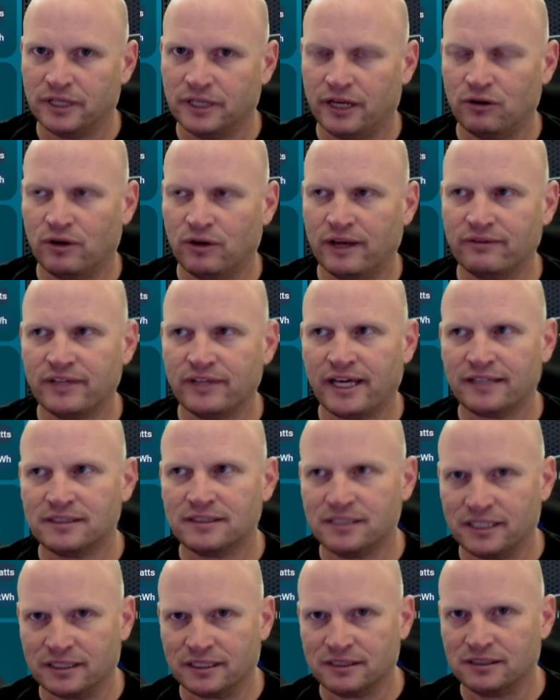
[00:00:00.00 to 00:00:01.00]
Okay, I don't have
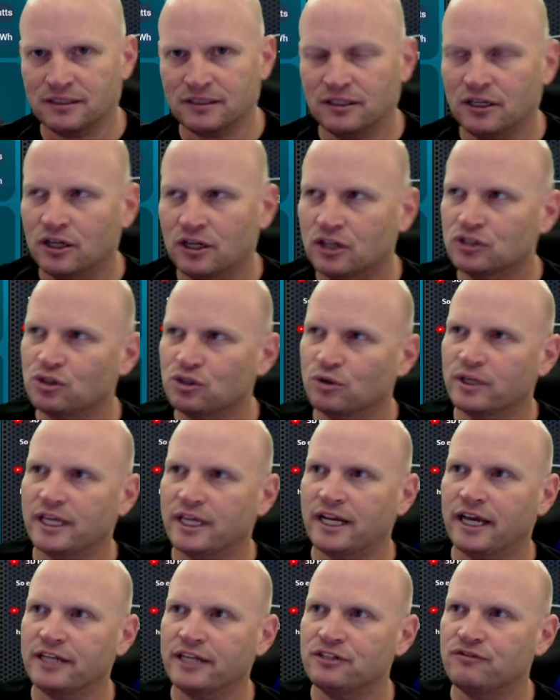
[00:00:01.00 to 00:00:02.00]
Cat 6. So
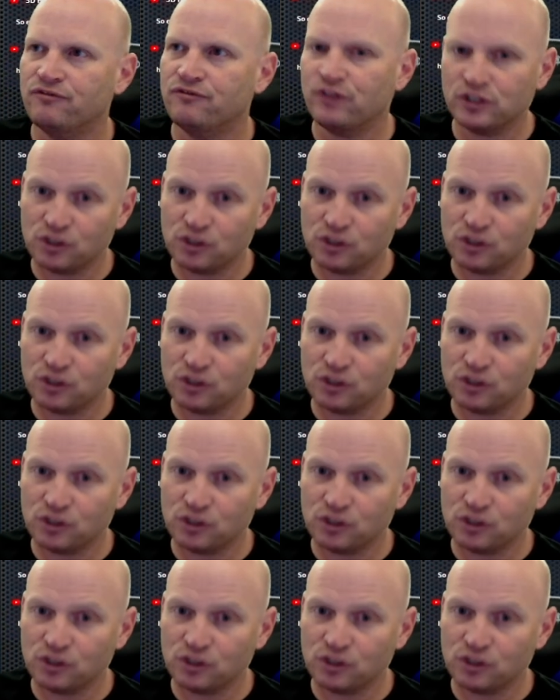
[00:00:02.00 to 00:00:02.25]
can I?